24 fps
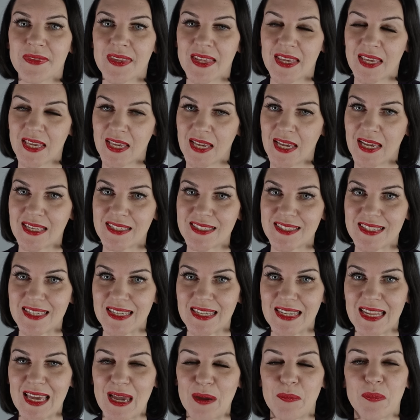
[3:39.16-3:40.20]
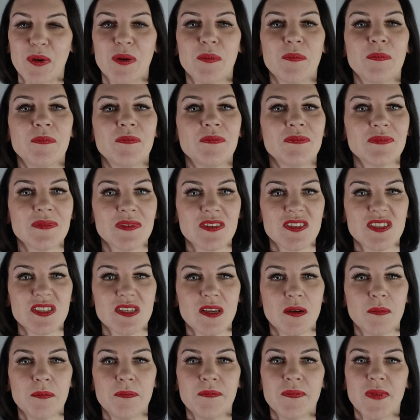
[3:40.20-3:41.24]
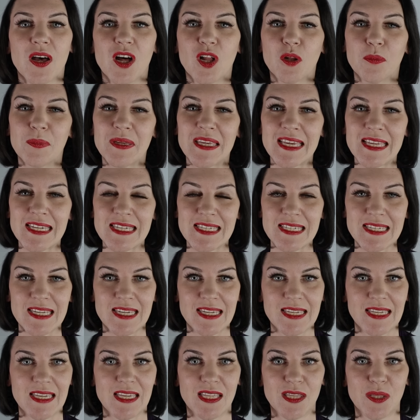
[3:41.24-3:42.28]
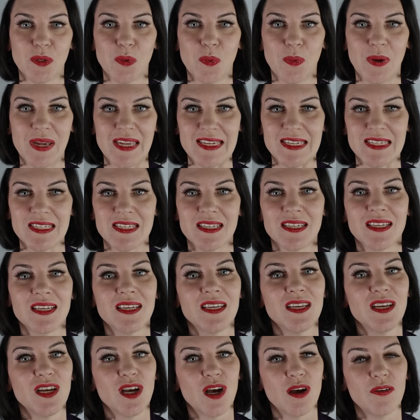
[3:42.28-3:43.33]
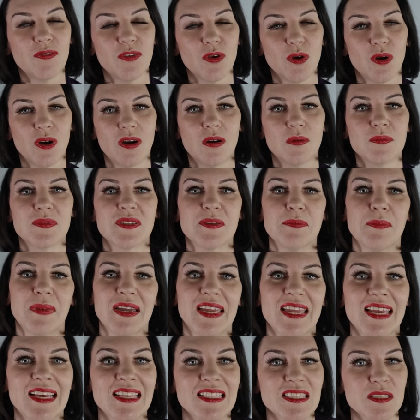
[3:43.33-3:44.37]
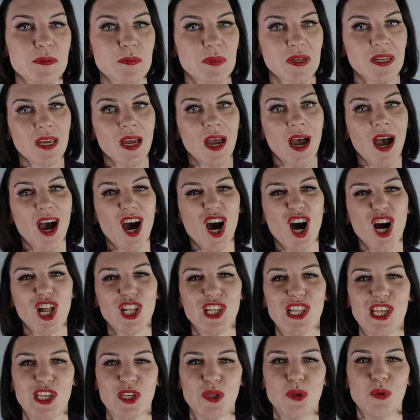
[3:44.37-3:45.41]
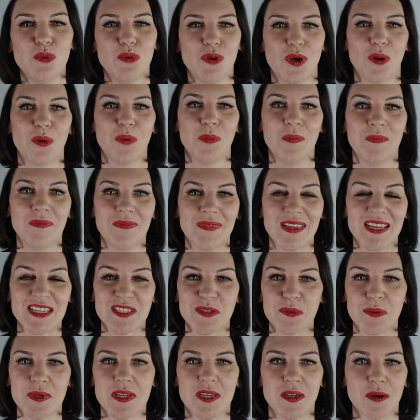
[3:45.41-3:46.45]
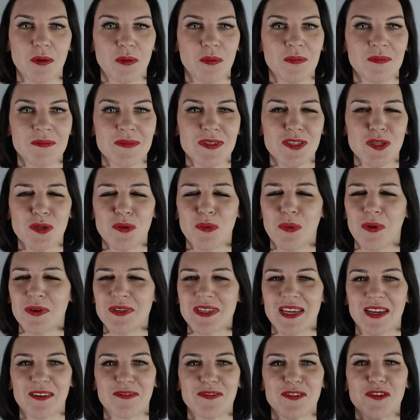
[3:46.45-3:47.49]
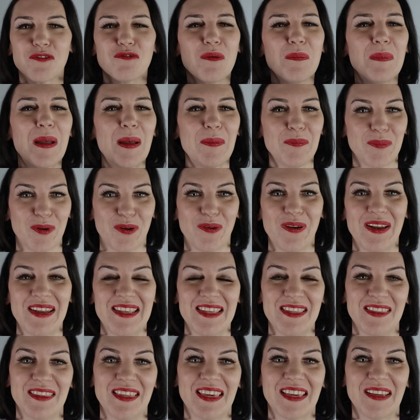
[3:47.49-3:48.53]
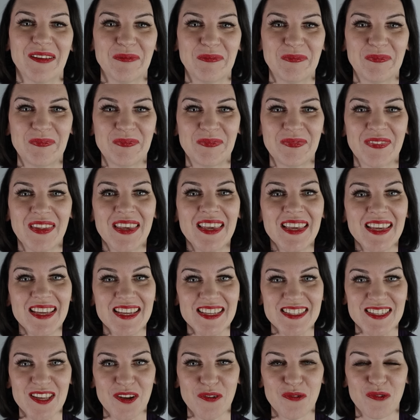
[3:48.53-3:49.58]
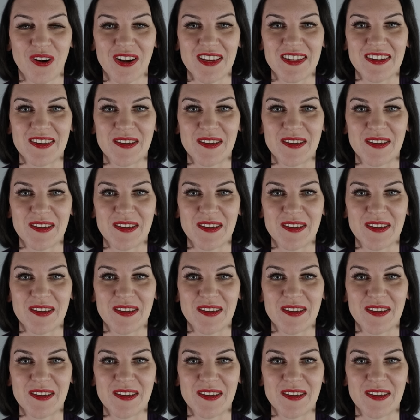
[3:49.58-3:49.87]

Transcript: hands in lap. For some, I'll be taking the weight of your arms in my hands, but I'll let you know as we go, so you won't have to remember anything. Is that all right?